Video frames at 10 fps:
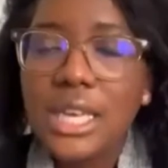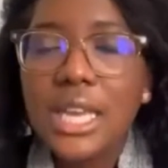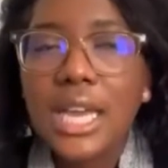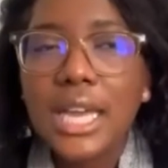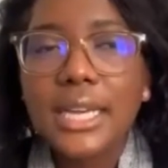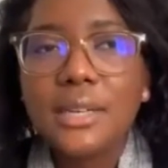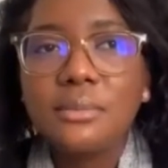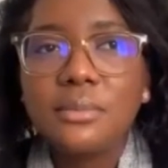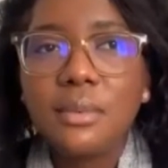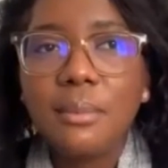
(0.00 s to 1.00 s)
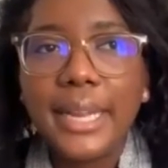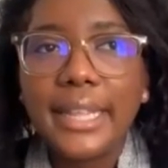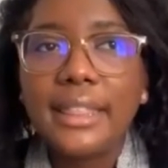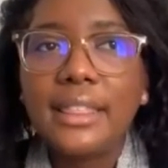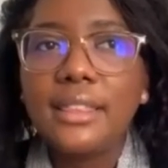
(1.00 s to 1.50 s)
but
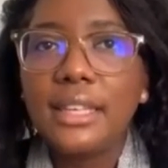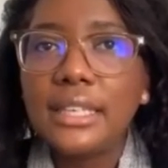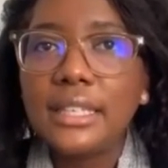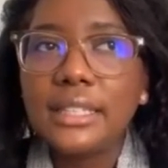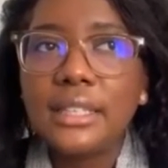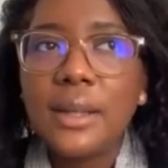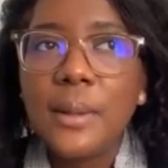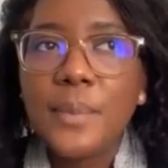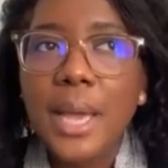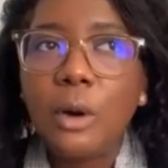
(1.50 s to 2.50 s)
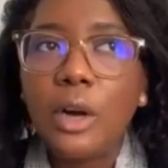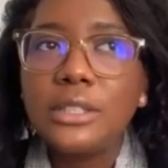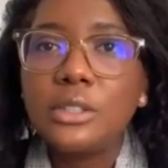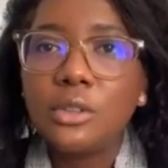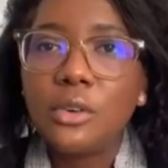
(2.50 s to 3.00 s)
I think I'm
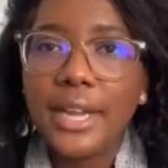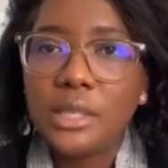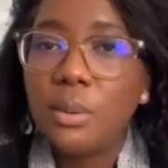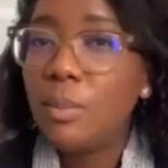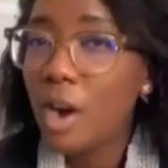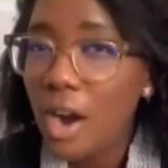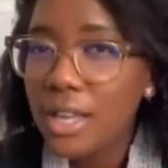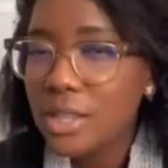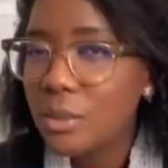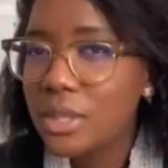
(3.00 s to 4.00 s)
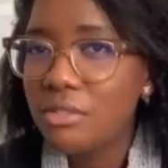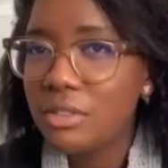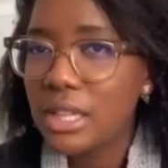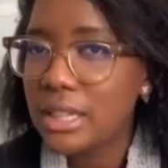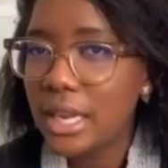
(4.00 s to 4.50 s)
on the right path with
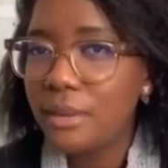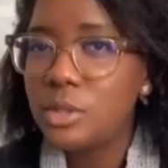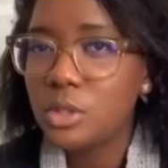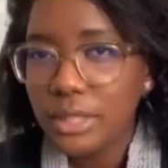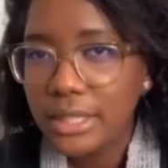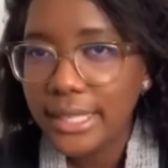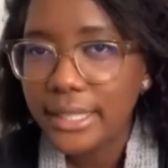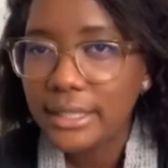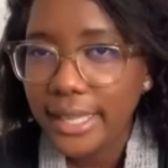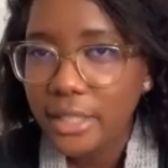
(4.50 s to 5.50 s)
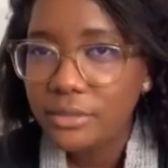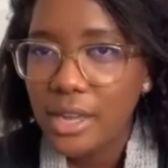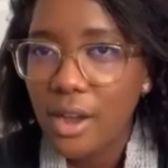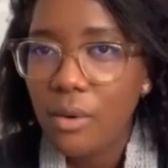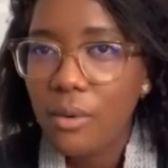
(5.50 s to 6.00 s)
everything that I'm doing, like in life
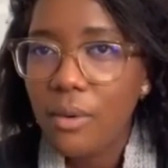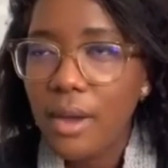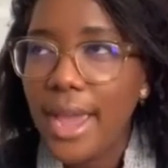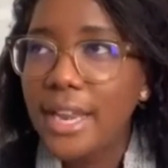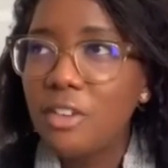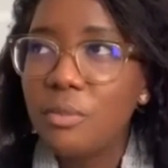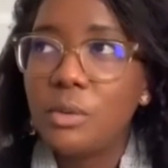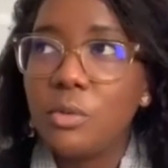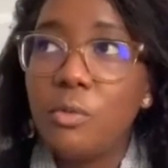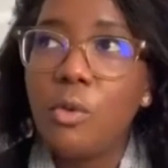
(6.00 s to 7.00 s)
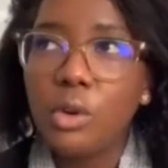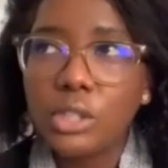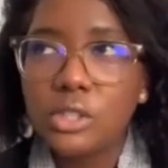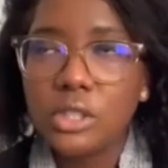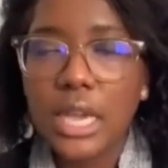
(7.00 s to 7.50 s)
now, and I've been
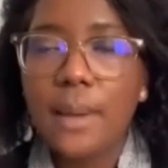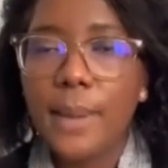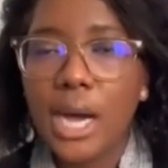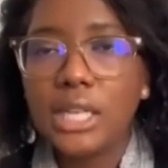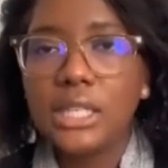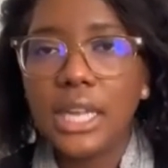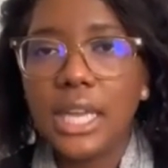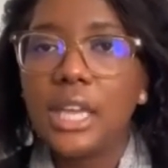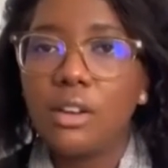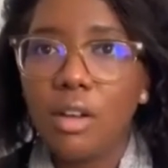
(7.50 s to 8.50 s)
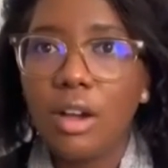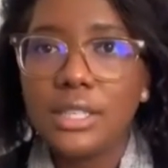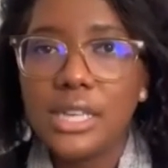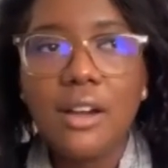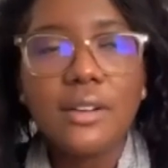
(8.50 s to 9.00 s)
forced to think about it, like in
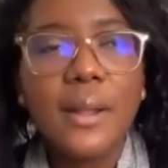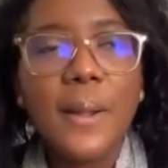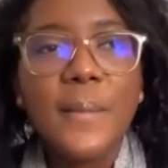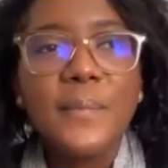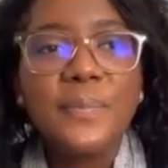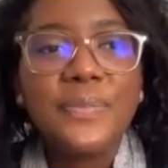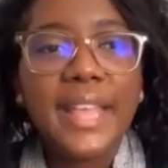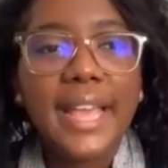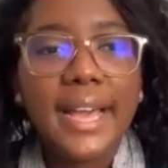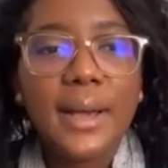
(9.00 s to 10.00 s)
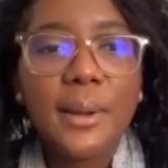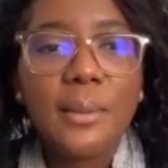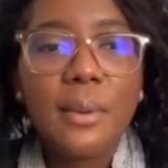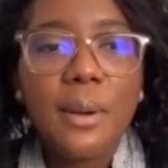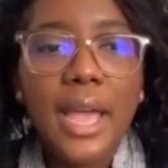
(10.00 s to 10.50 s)
lockdown.
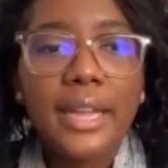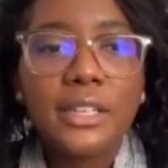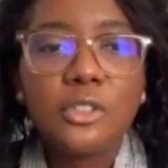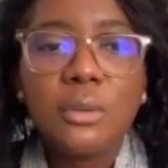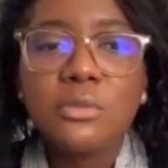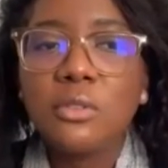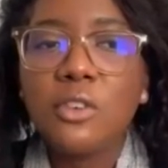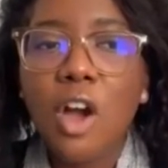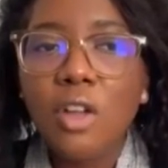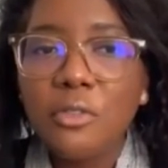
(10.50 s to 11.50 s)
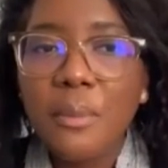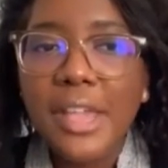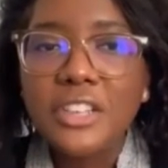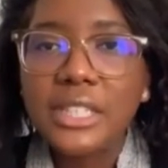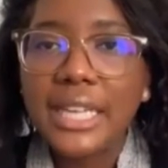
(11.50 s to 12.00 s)
And in terms of
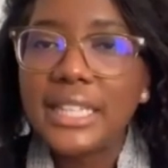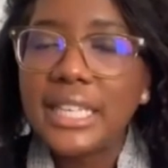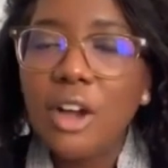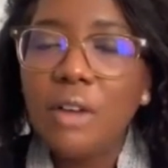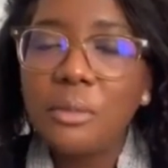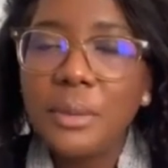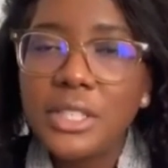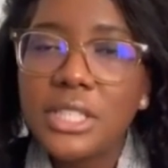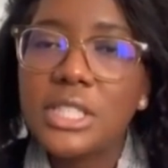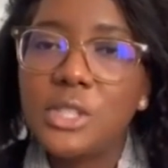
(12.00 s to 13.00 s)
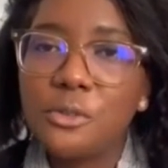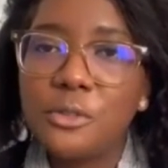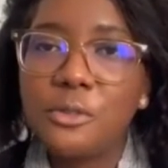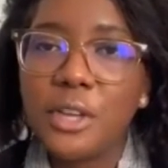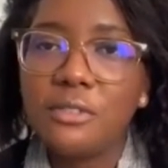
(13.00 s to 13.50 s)
confirmation, I think confirmation is
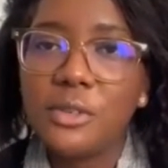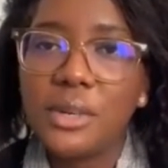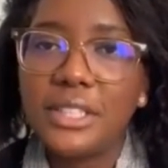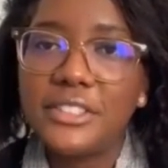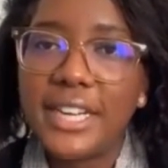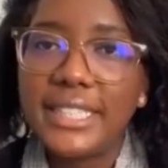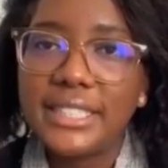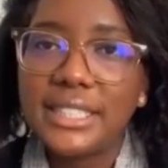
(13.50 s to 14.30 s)
different for everyone, right?